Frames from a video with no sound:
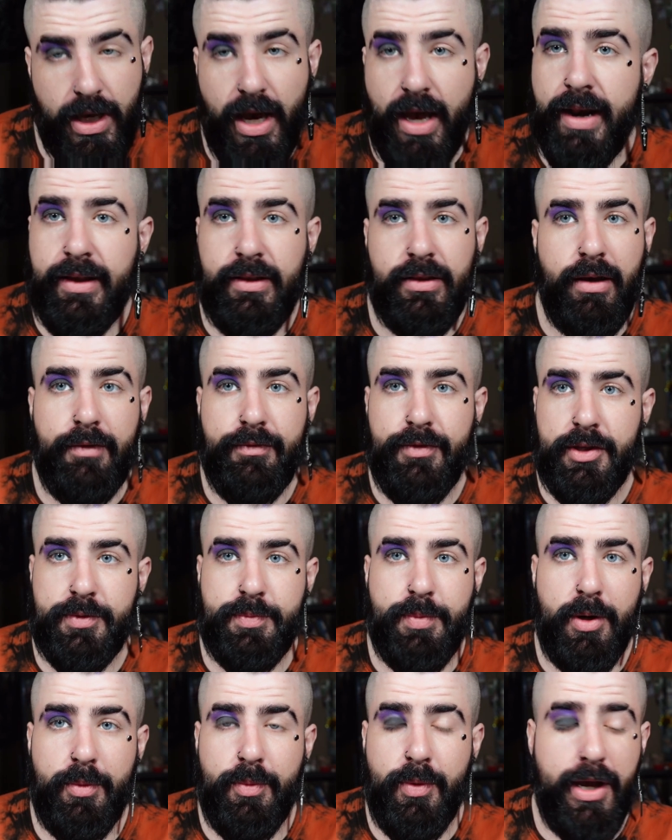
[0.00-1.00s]
God, I love this
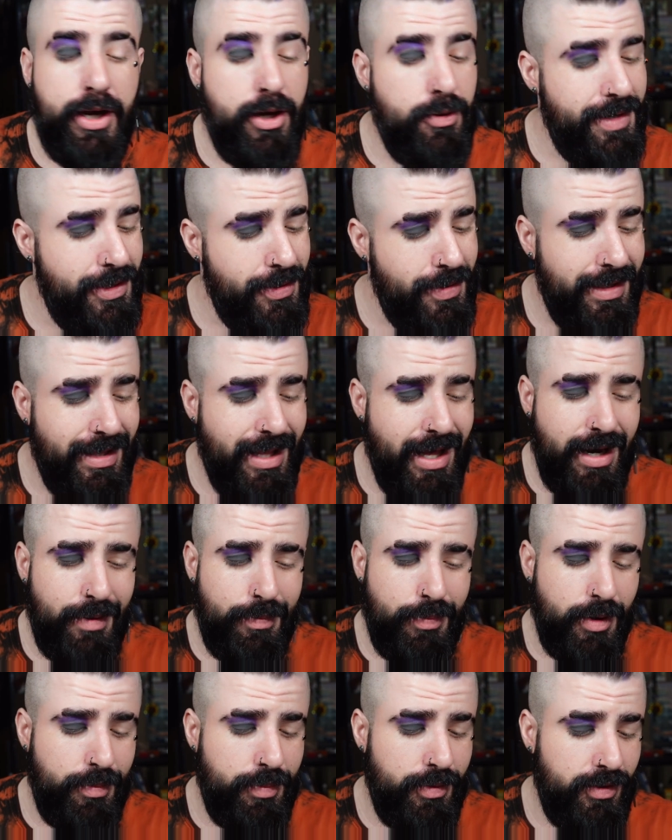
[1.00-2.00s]
purple. I know we do a lot
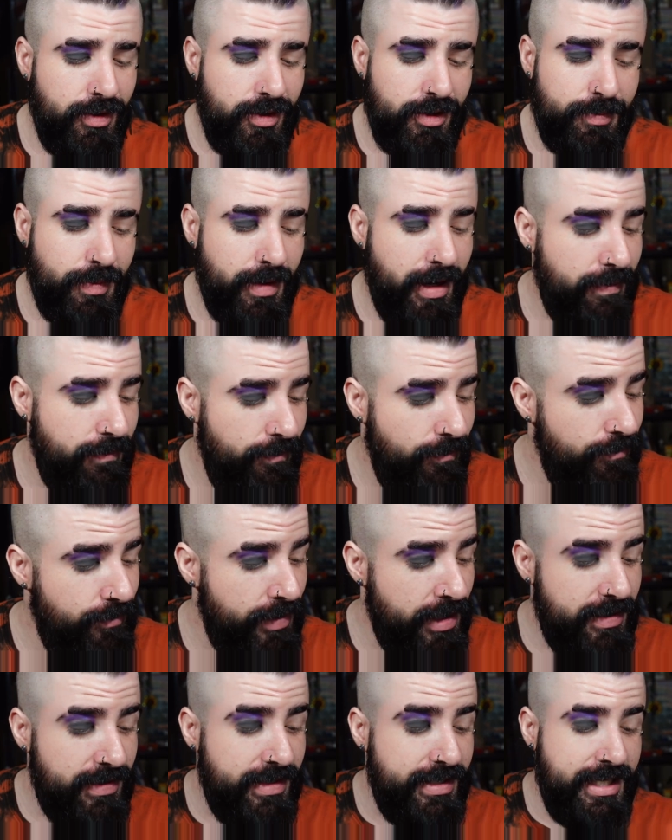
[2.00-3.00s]
of purple looks, but I,
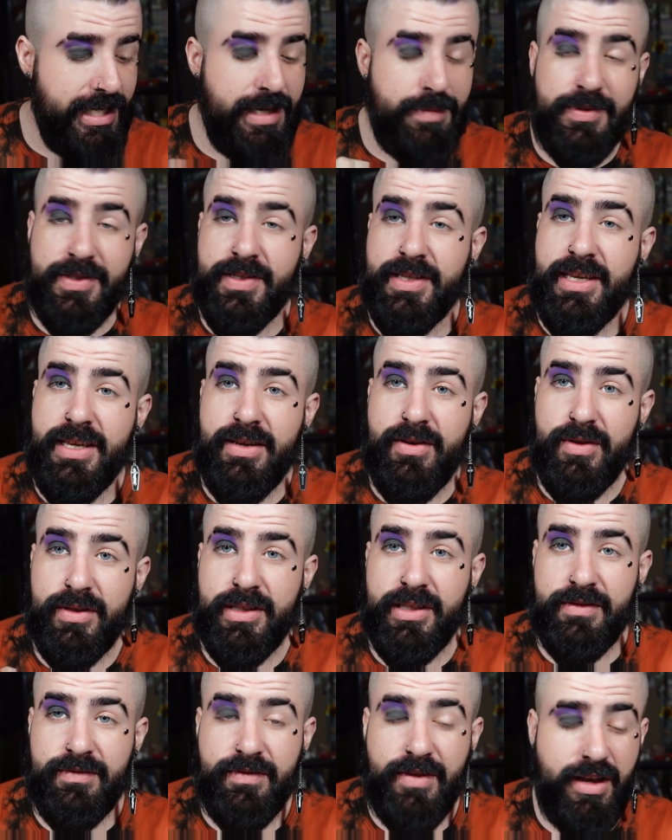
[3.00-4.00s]
this deep sea
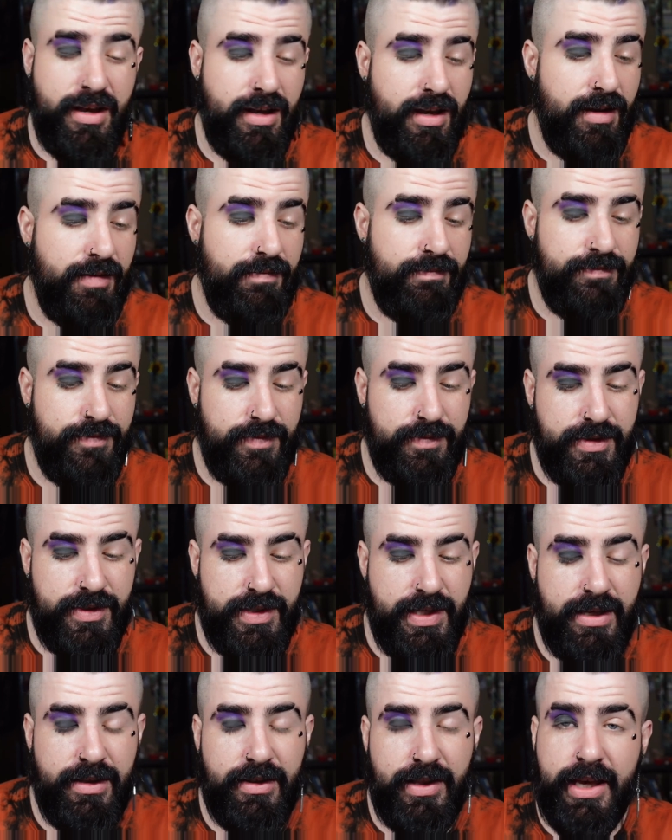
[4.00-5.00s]
on this uh,
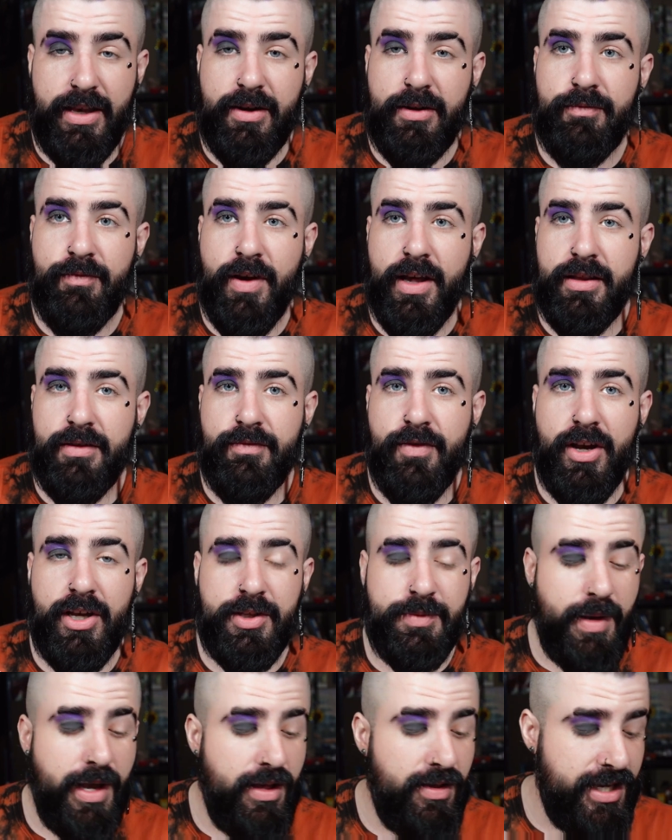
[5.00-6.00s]
see you later Violet
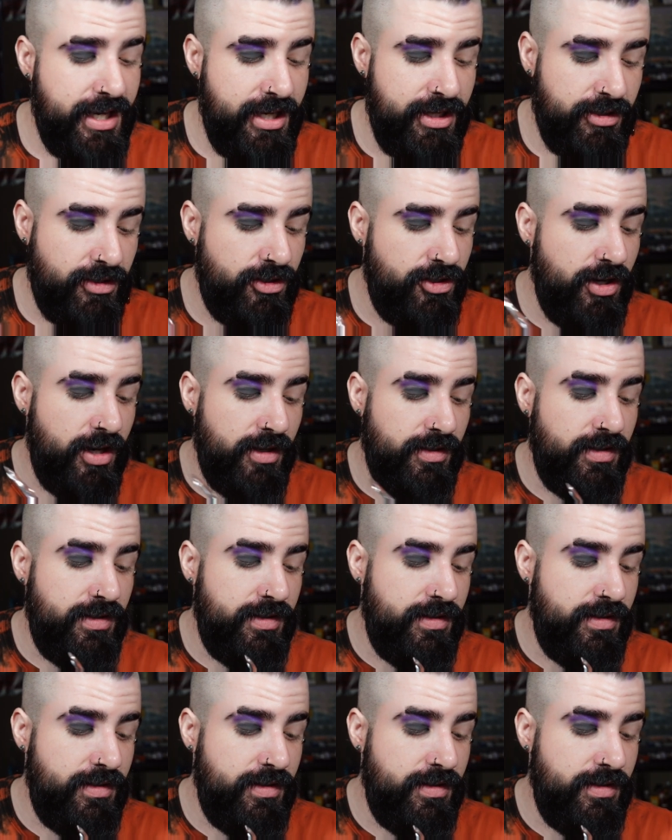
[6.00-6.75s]
Voss palette is just